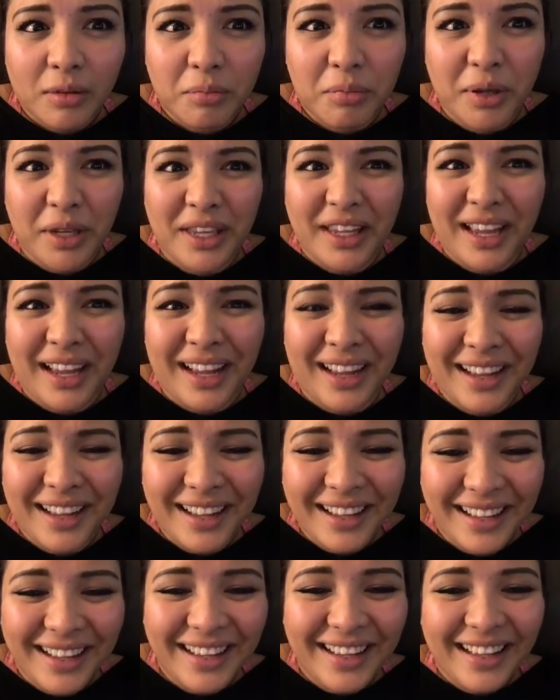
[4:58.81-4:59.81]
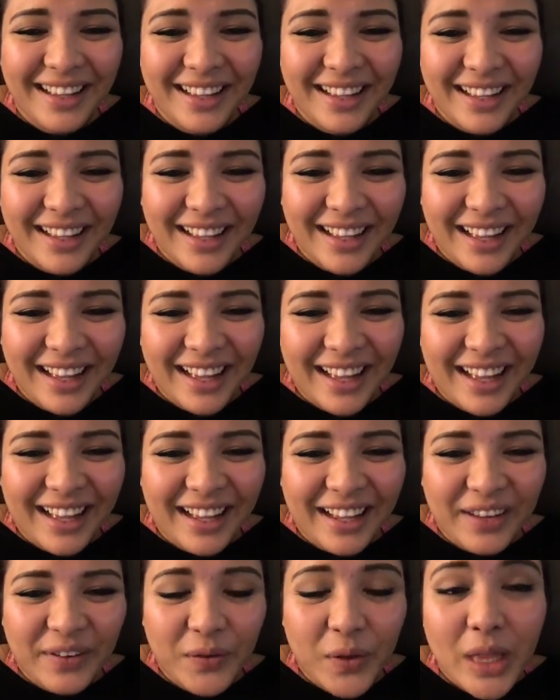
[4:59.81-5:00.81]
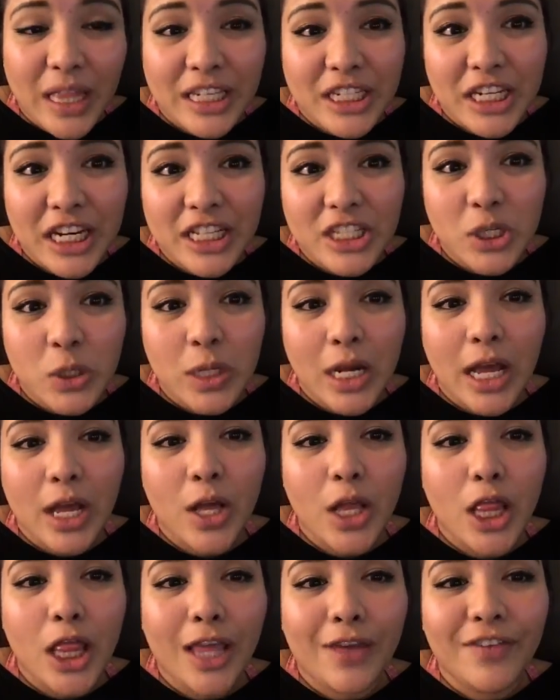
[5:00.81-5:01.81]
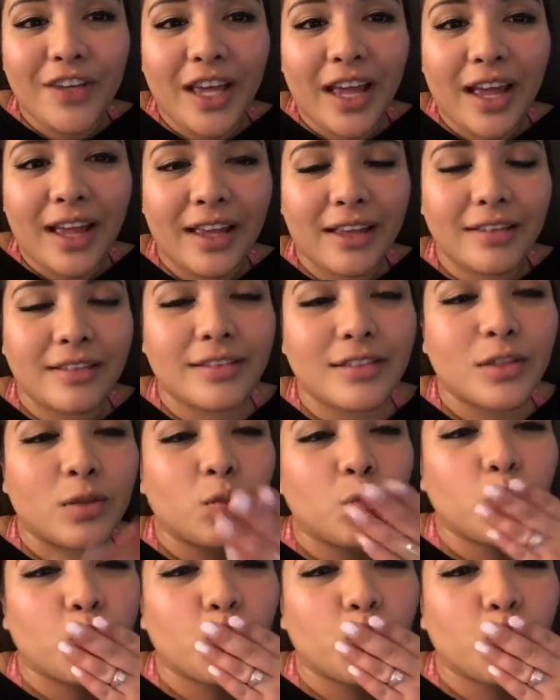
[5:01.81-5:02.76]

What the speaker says: But yeah, I will let you guys go now. Love you guys.